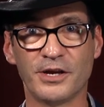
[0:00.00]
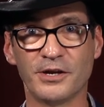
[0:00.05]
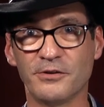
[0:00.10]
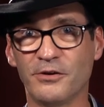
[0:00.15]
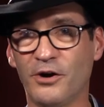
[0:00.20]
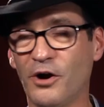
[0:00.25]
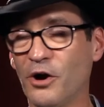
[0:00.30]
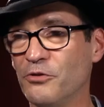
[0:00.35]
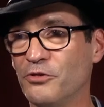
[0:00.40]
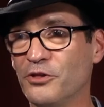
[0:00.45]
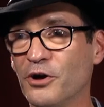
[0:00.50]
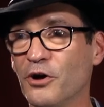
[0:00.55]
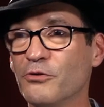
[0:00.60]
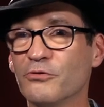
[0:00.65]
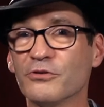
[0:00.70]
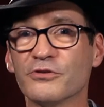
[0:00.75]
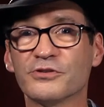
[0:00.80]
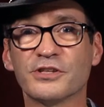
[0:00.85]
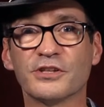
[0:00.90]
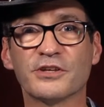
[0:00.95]
The
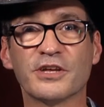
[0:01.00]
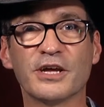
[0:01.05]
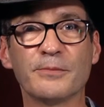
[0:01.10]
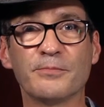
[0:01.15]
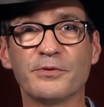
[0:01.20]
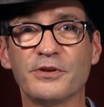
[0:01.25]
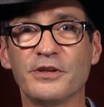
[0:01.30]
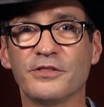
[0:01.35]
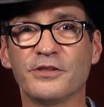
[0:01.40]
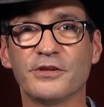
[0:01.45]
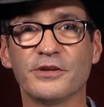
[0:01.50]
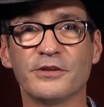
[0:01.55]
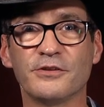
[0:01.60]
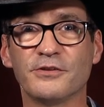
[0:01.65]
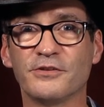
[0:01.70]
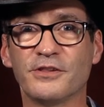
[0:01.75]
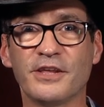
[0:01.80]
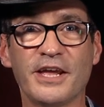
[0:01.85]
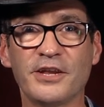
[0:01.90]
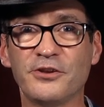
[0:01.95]
owners of the company
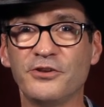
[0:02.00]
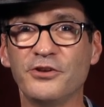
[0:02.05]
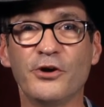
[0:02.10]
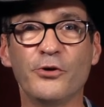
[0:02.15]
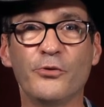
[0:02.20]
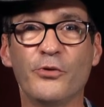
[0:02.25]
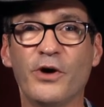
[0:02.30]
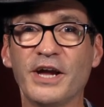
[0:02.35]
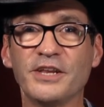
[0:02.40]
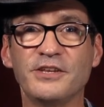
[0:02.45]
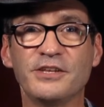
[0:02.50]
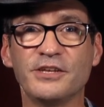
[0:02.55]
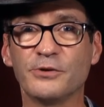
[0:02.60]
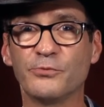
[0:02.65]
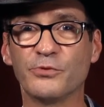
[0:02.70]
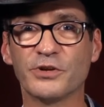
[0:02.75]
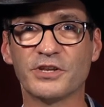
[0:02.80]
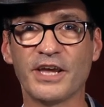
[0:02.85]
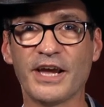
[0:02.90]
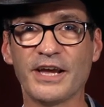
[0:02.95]
that had no
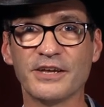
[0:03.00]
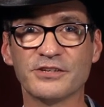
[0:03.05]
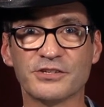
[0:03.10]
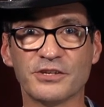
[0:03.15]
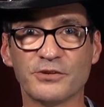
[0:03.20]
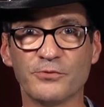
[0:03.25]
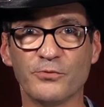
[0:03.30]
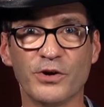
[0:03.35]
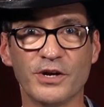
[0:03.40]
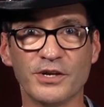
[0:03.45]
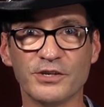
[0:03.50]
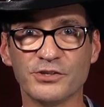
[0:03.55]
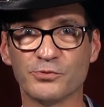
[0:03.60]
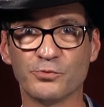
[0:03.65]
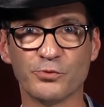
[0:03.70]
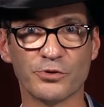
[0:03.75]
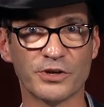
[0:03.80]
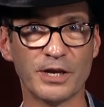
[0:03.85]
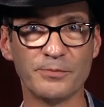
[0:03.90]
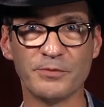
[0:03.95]
idea what casting
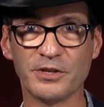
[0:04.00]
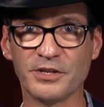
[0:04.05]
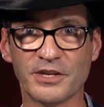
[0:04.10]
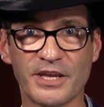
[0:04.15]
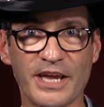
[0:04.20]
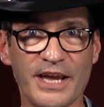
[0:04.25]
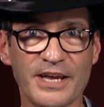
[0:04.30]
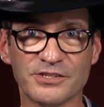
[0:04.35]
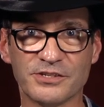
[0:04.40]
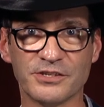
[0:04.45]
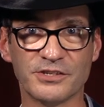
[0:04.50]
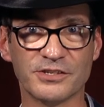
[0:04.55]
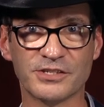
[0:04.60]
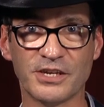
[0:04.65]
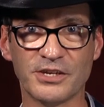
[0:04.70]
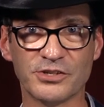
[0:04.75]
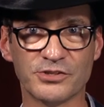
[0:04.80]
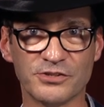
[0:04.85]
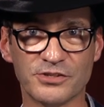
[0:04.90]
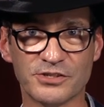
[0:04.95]
was were coming to casting
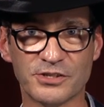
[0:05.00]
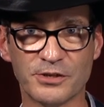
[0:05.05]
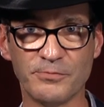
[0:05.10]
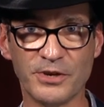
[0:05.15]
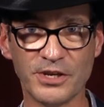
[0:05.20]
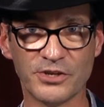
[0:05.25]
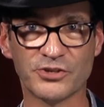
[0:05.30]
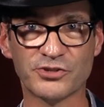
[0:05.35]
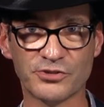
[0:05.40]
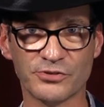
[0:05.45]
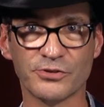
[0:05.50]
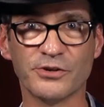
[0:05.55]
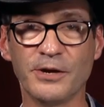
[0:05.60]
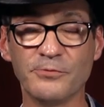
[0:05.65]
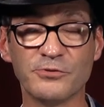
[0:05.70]
sessions to make sure.